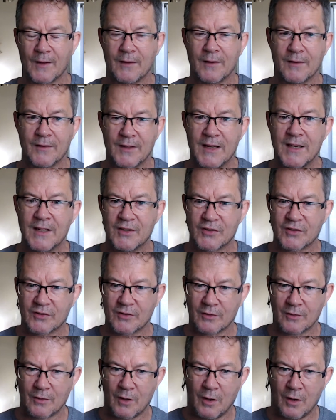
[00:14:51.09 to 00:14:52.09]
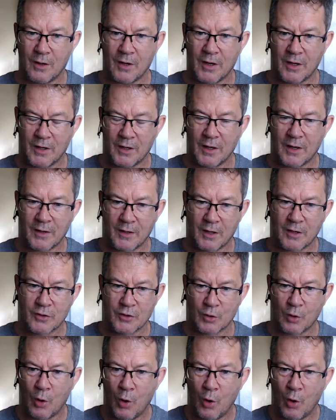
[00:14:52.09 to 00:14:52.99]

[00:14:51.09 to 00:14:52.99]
needs in your